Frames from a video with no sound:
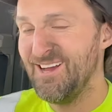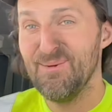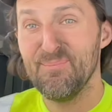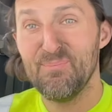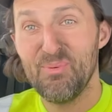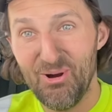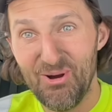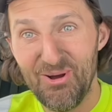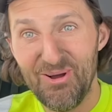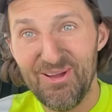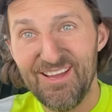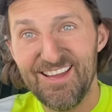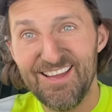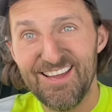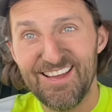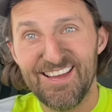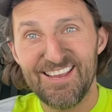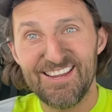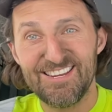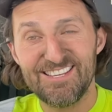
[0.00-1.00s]
but
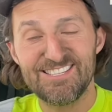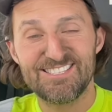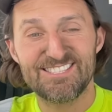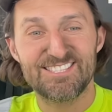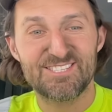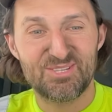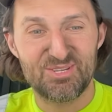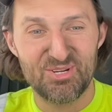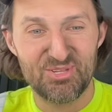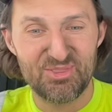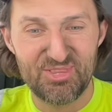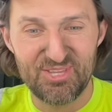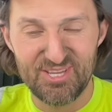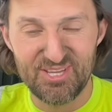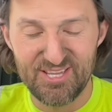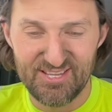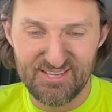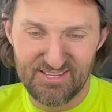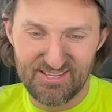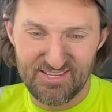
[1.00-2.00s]
at least it's good
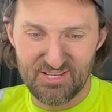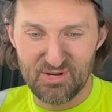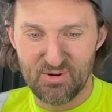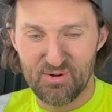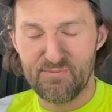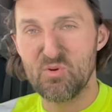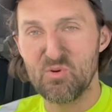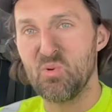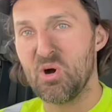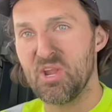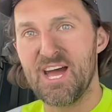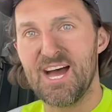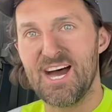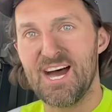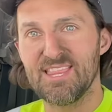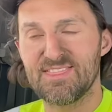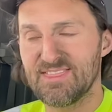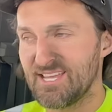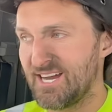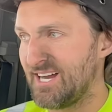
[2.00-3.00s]
that you know if we want to
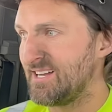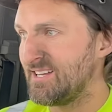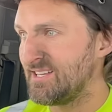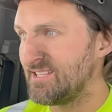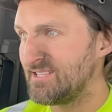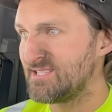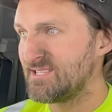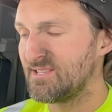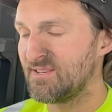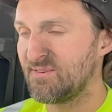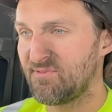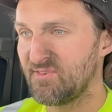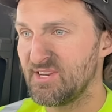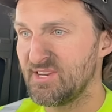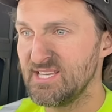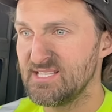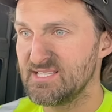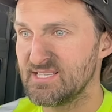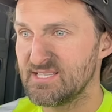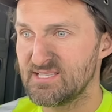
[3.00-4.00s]
add that to the
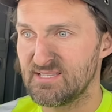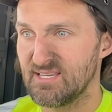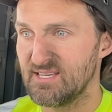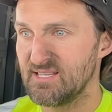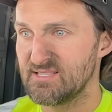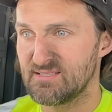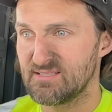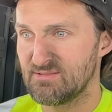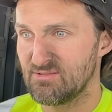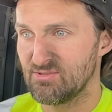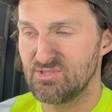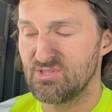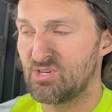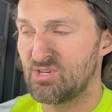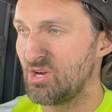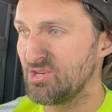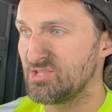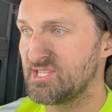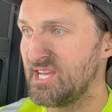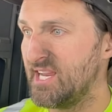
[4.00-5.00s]
fleet it, it doesn't
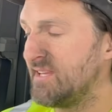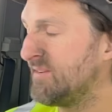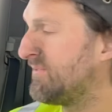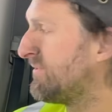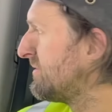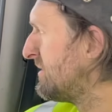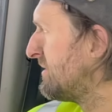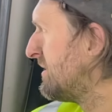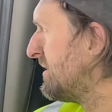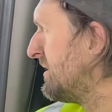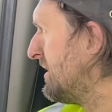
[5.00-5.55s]
cost anything